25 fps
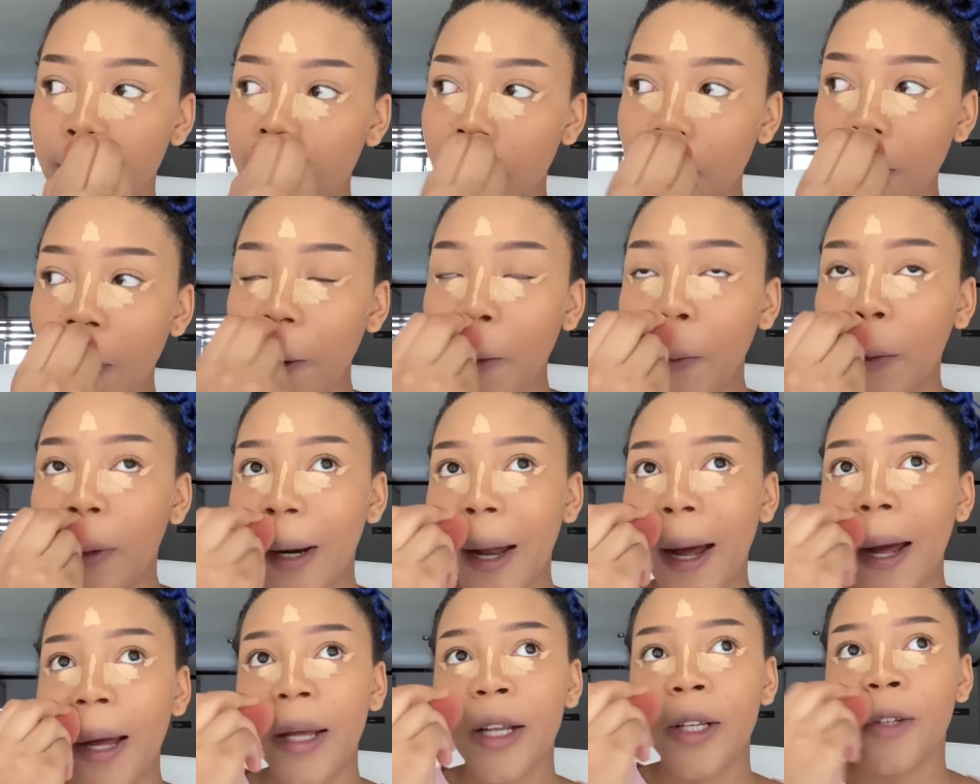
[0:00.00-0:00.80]
when
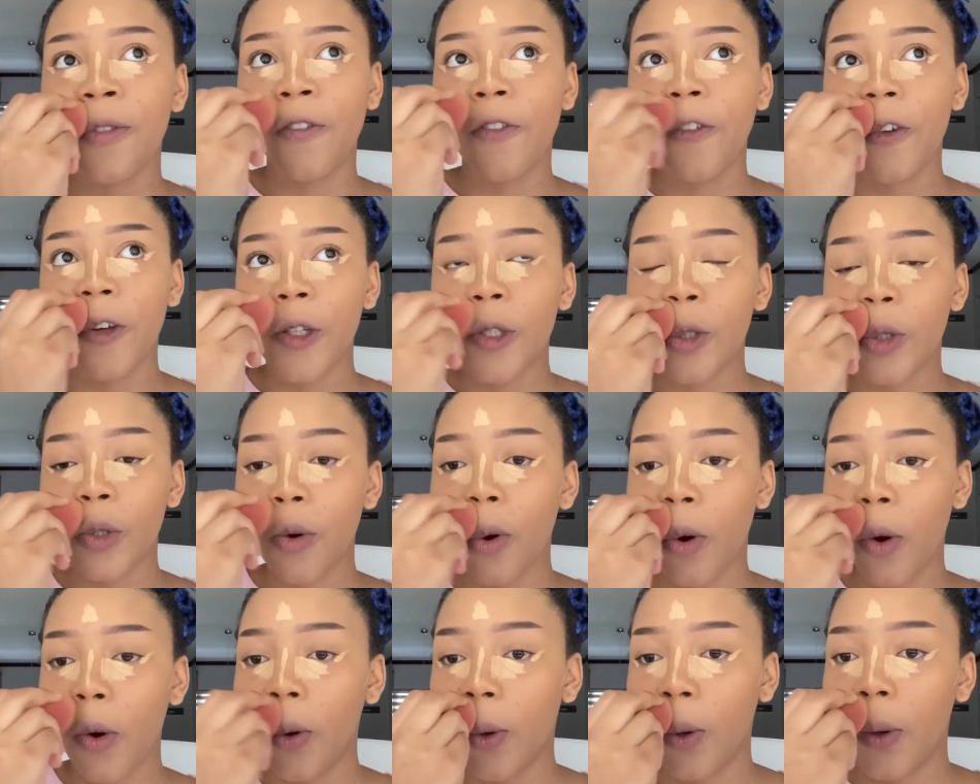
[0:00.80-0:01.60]
I first
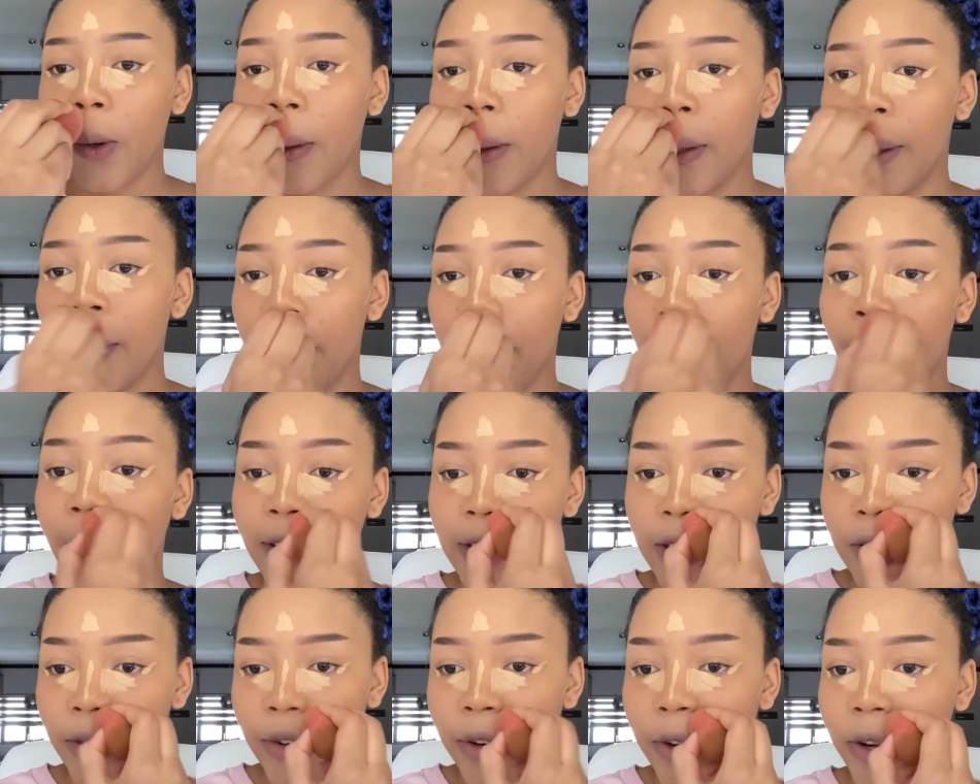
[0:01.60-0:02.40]
saw
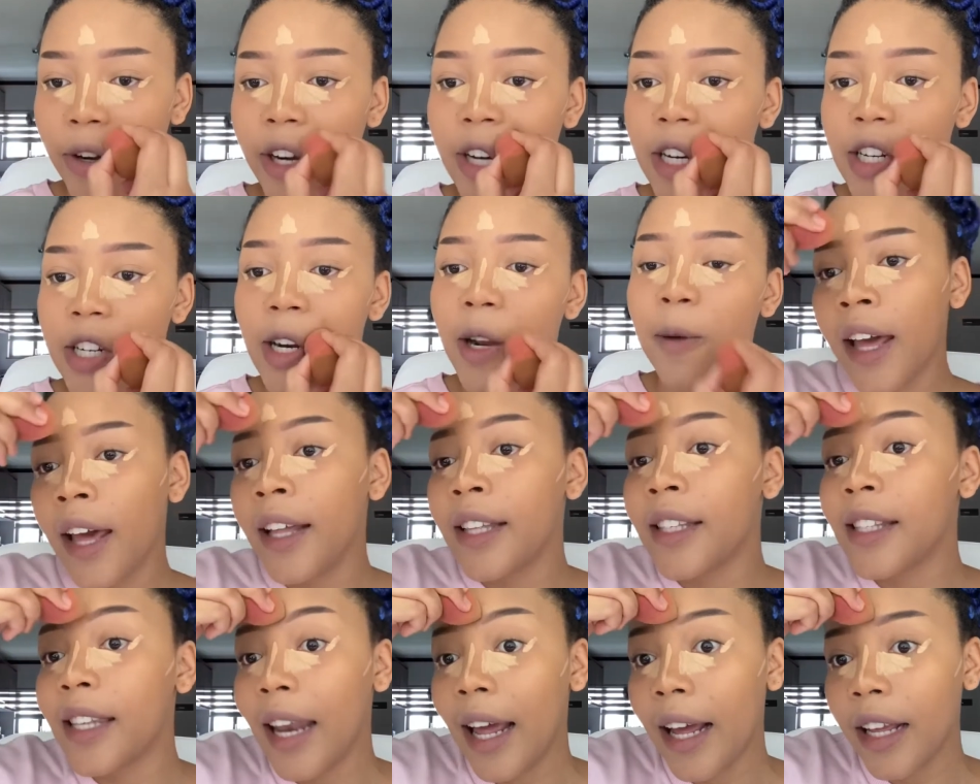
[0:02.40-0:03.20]
Parks and Recreation,
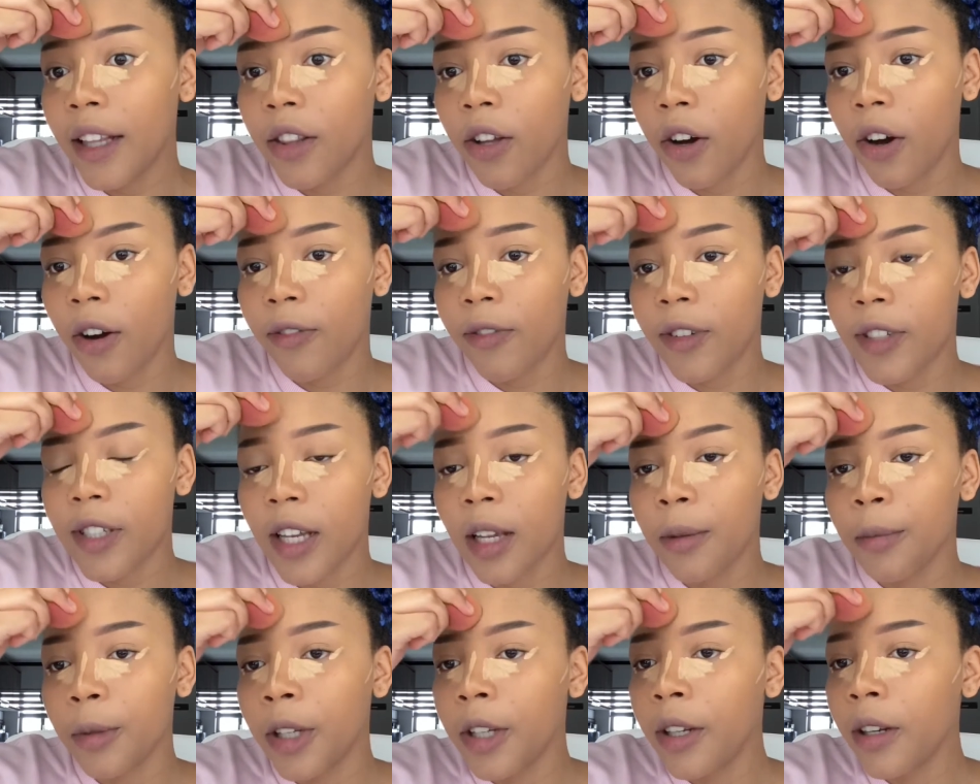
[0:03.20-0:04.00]
it's like The Office, I
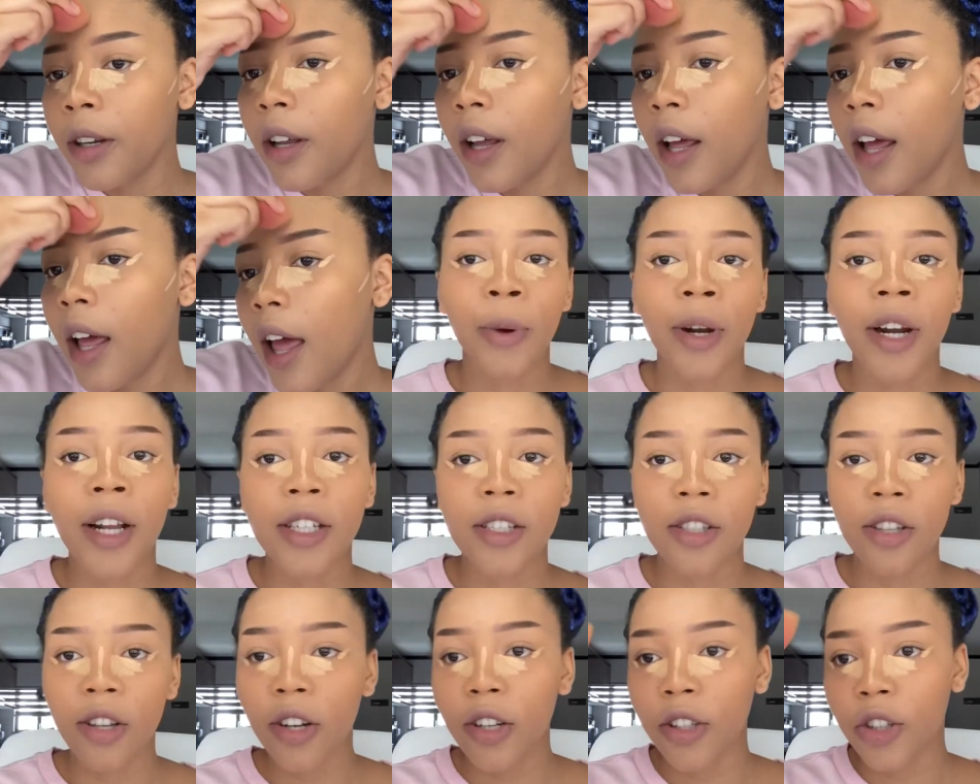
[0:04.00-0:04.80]
mean. When I
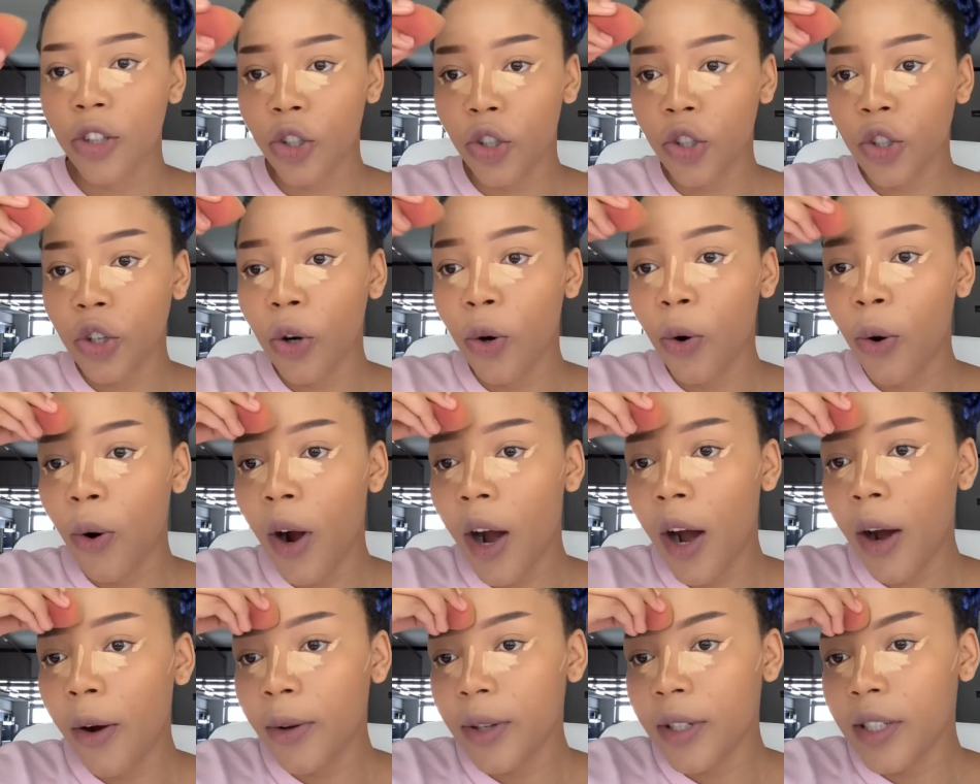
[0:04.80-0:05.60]
started the show,
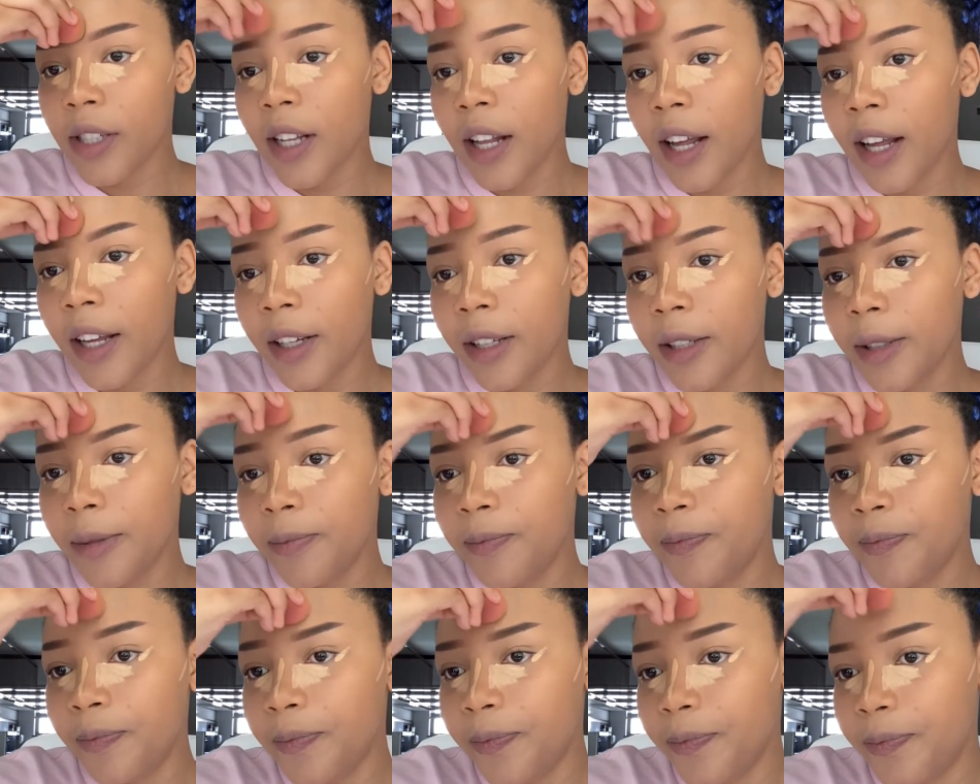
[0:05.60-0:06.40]
I was like,
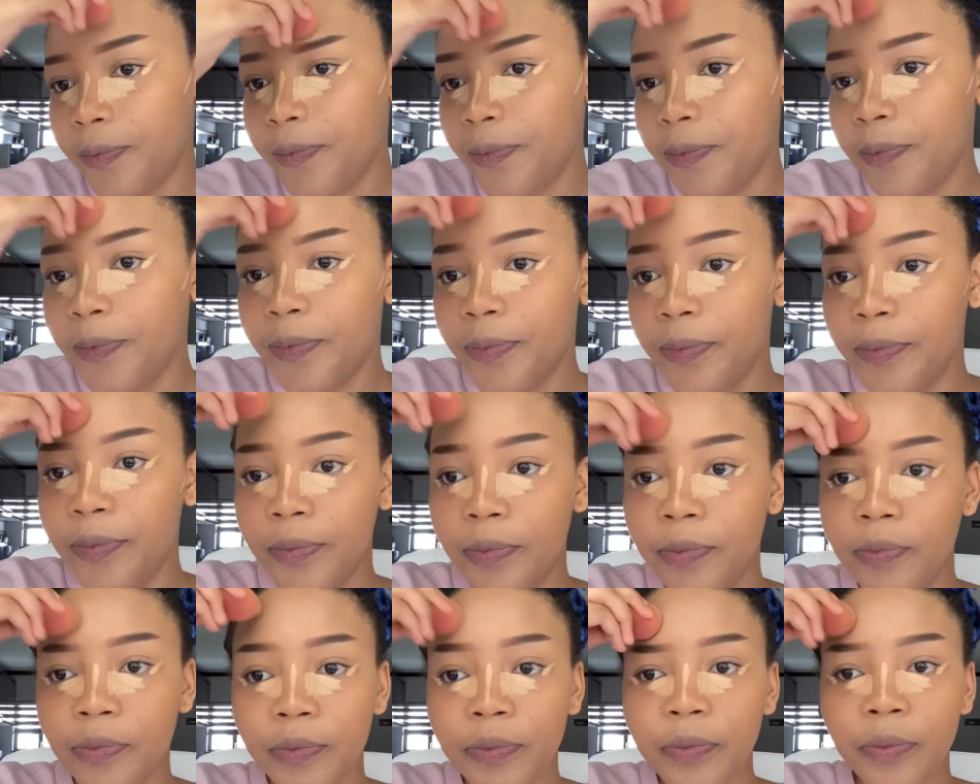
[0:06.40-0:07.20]

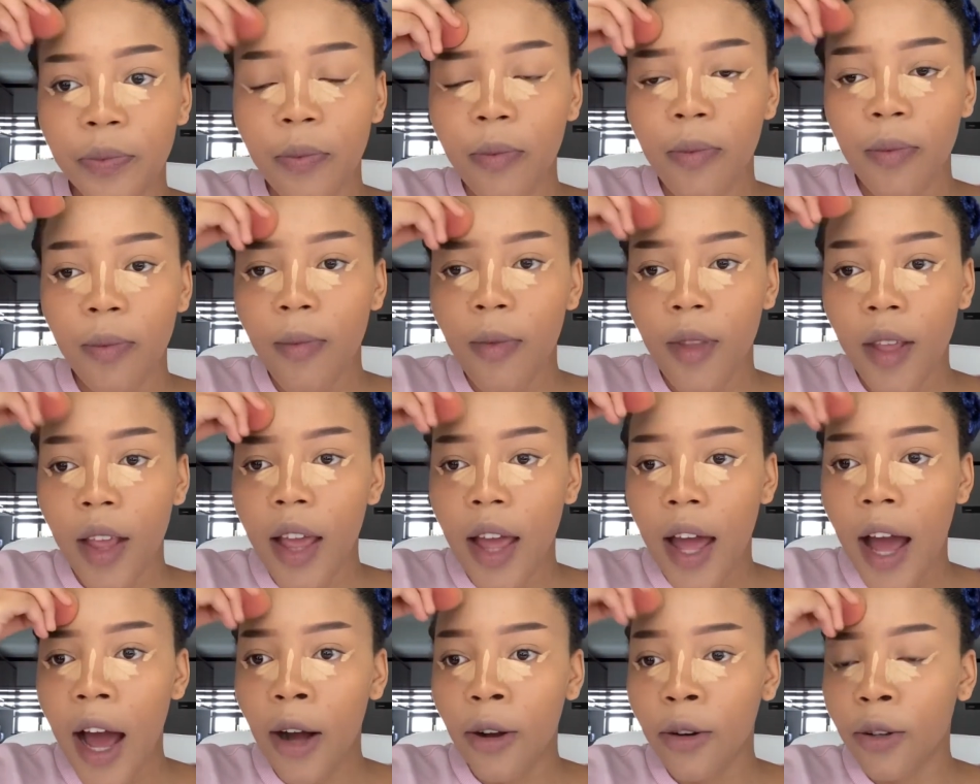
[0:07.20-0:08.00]

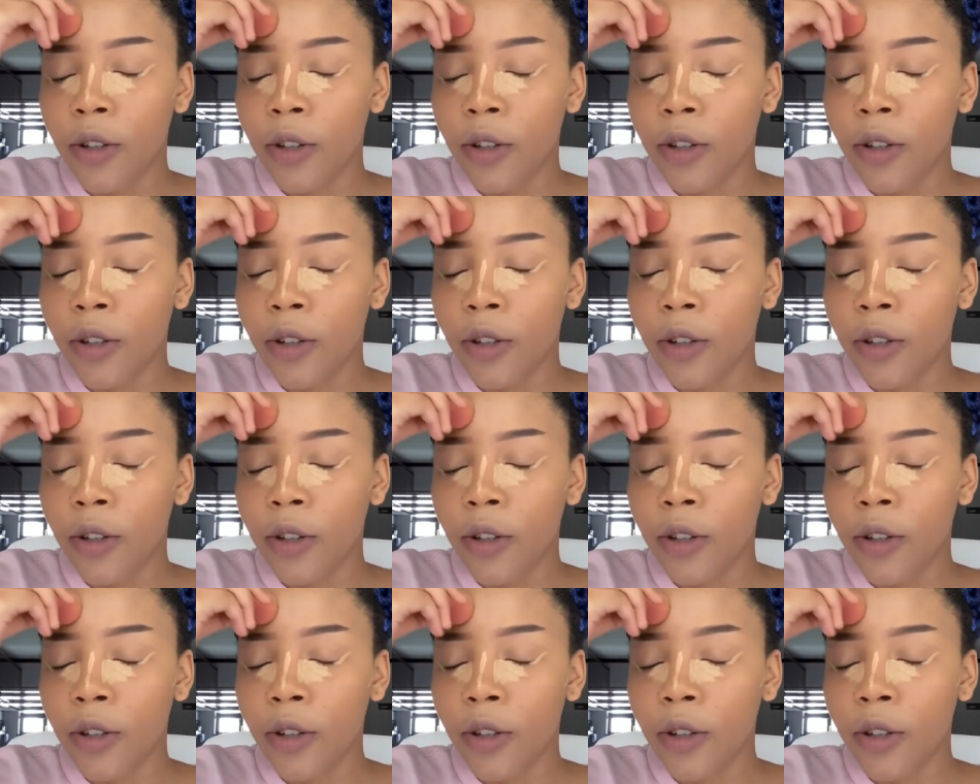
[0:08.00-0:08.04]
I would